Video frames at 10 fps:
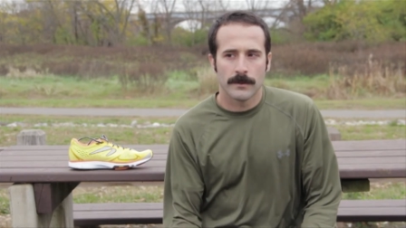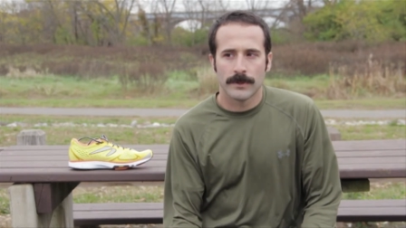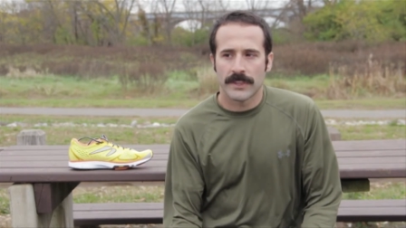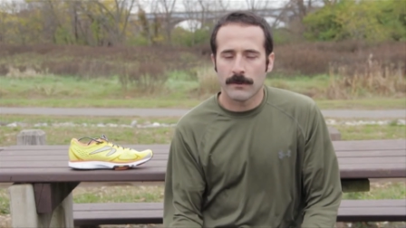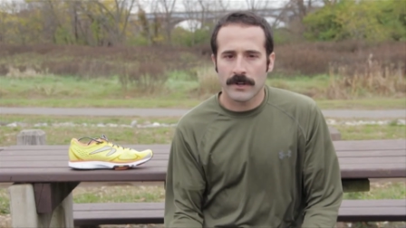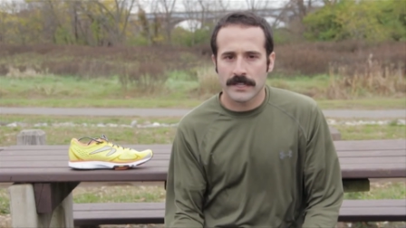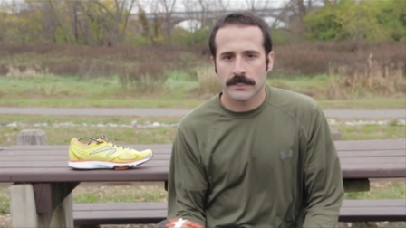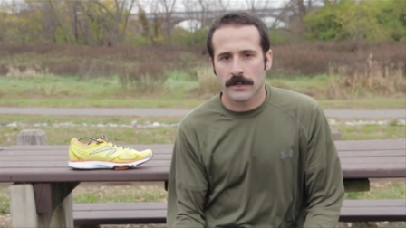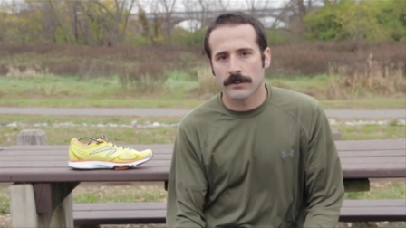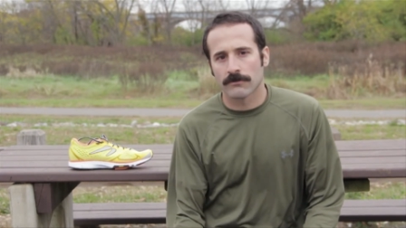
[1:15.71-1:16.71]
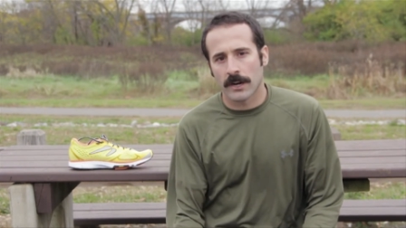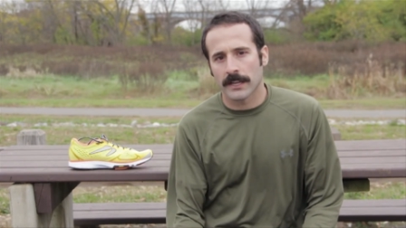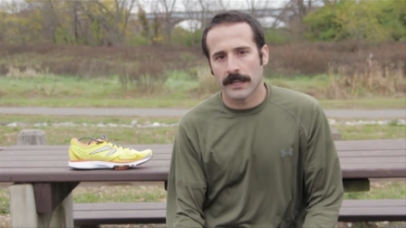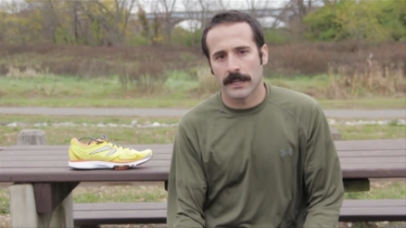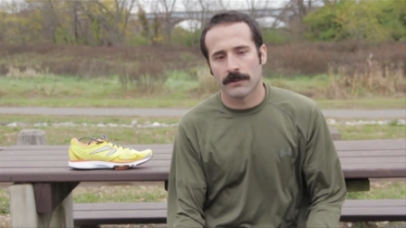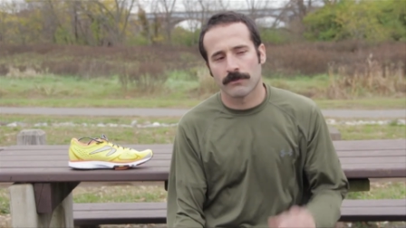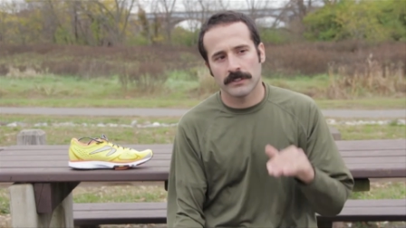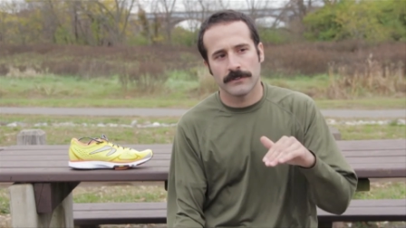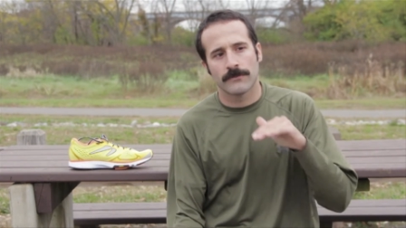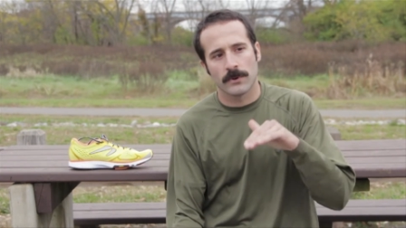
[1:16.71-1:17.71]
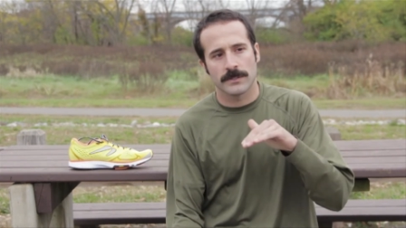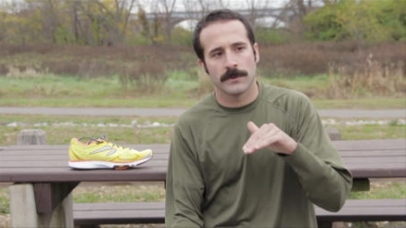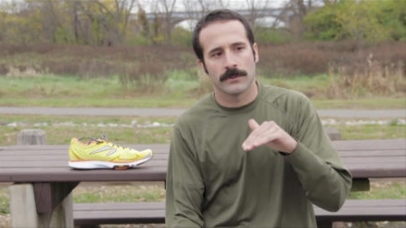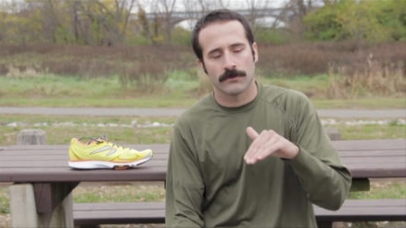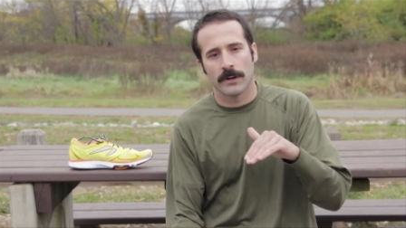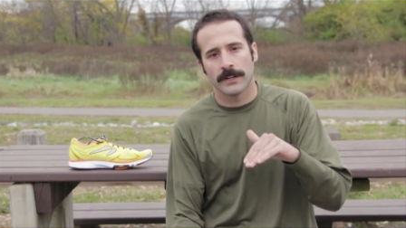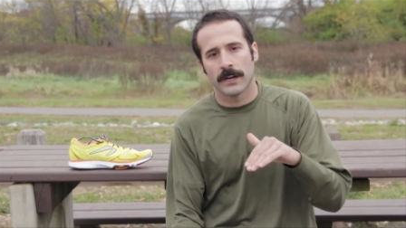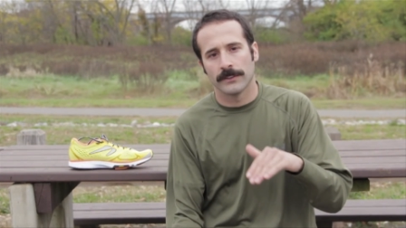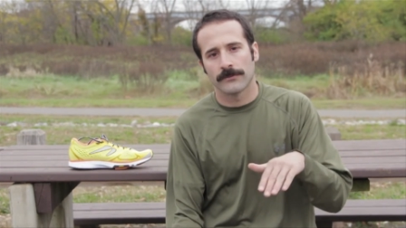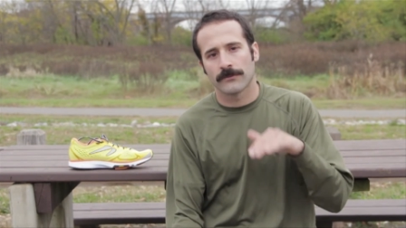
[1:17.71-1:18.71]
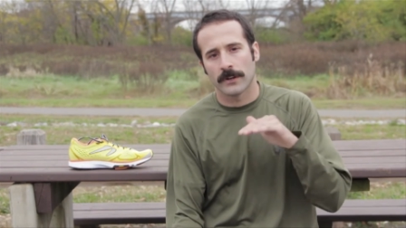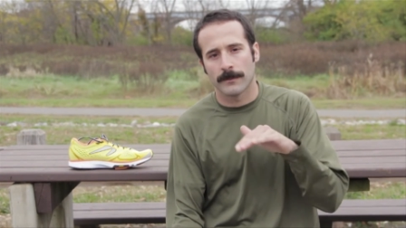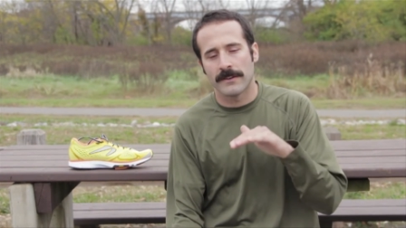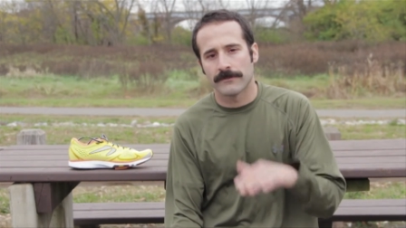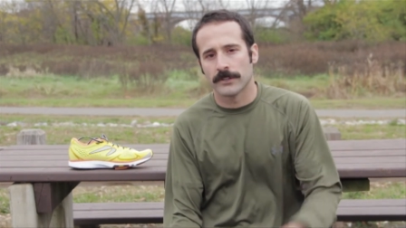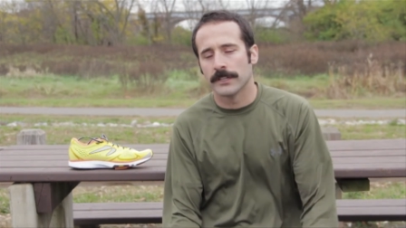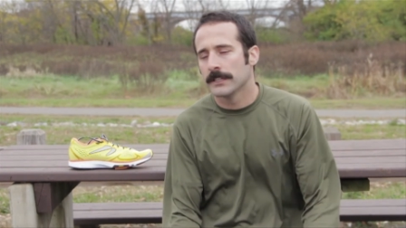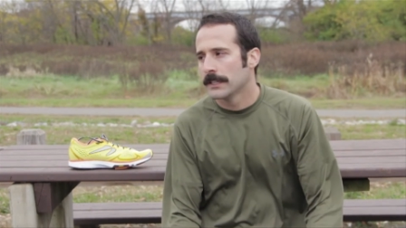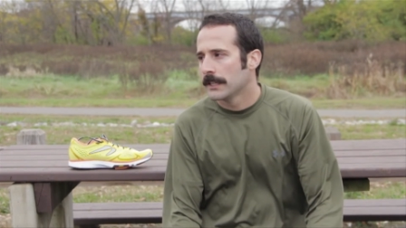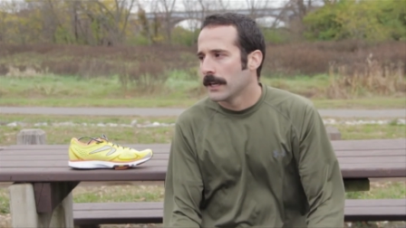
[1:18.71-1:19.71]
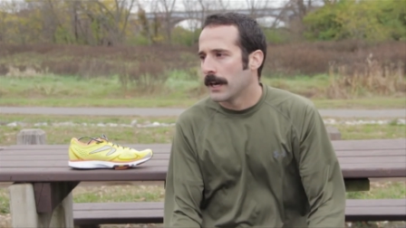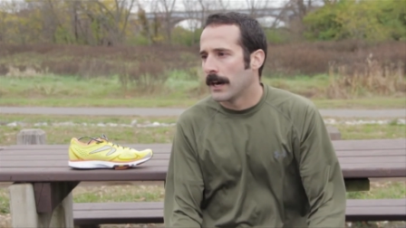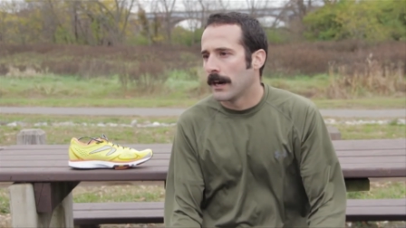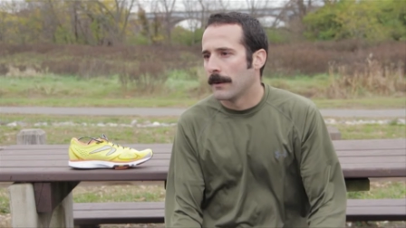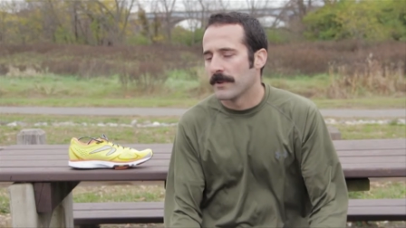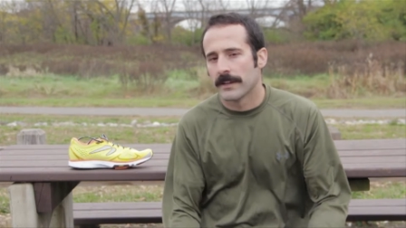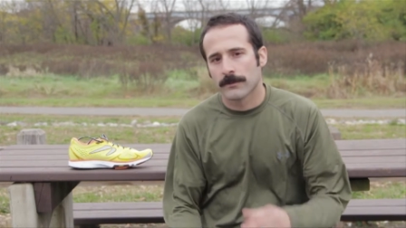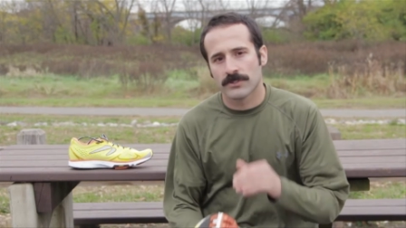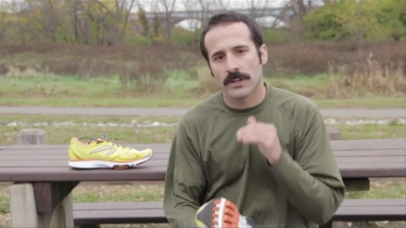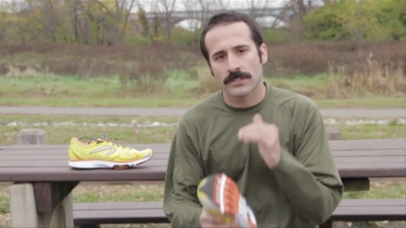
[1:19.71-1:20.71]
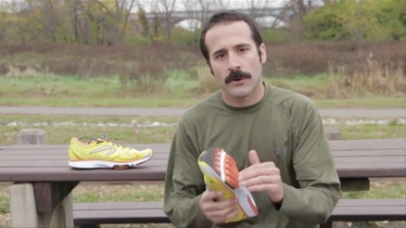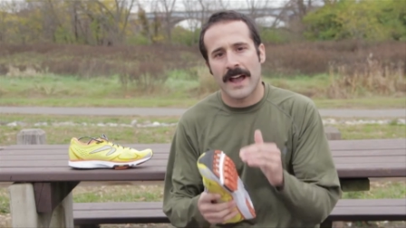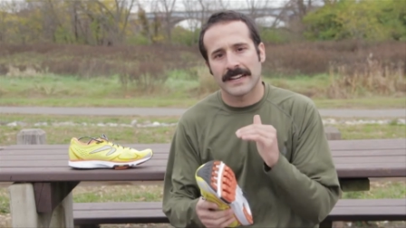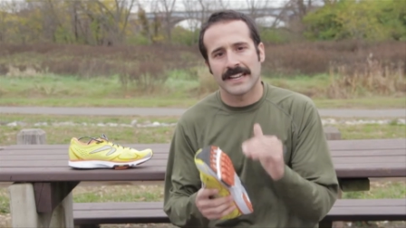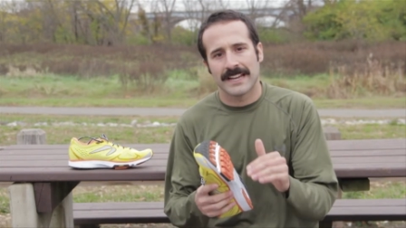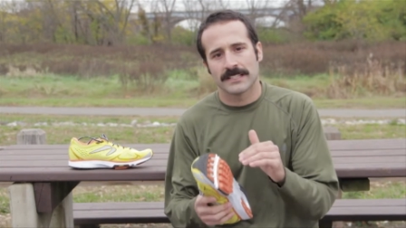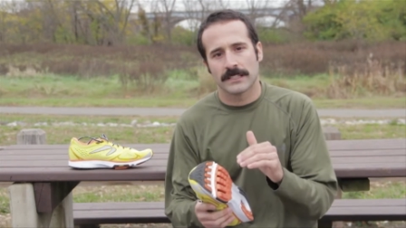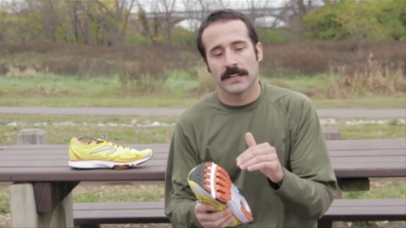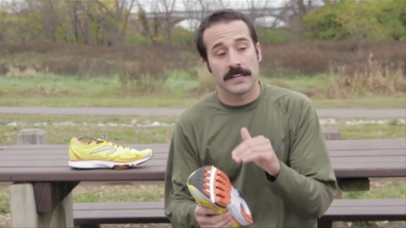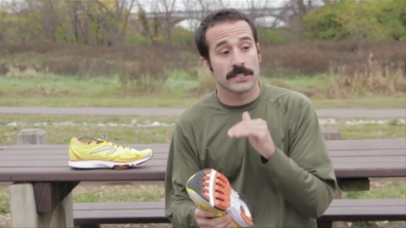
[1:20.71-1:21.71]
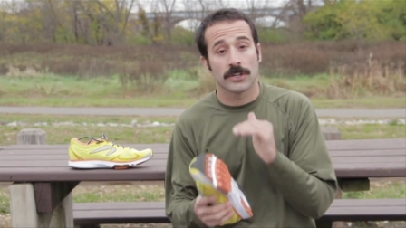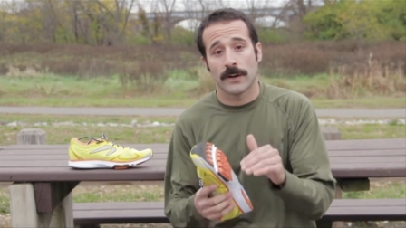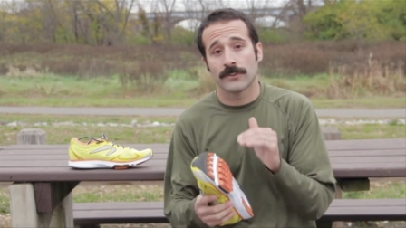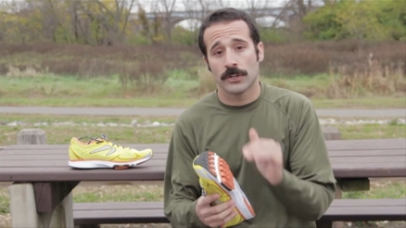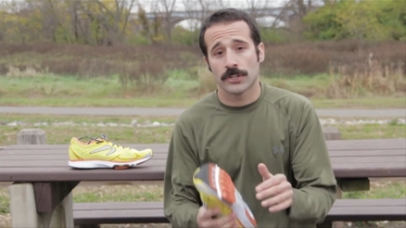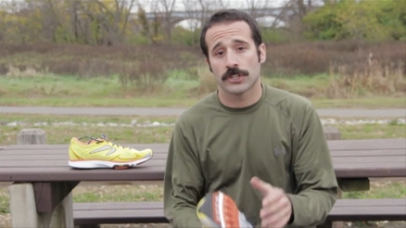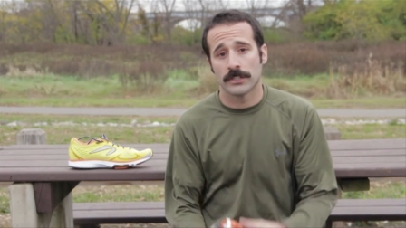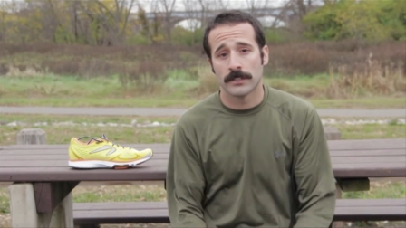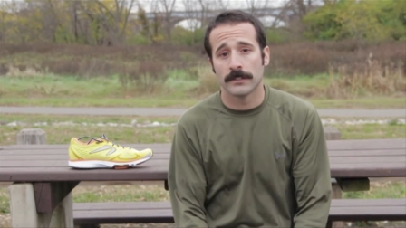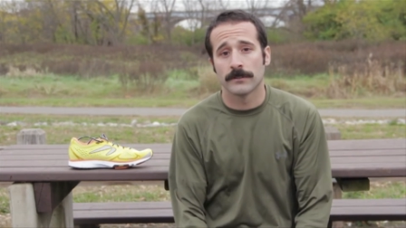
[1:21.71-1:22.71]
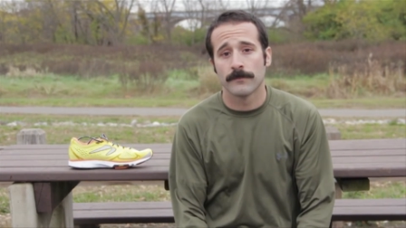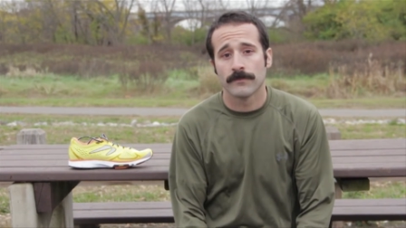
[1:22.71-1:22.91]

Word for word: But then when I started running in it, it really forced me to run on the front of my foot. Um, and it was also acting as a nice soft cushion too.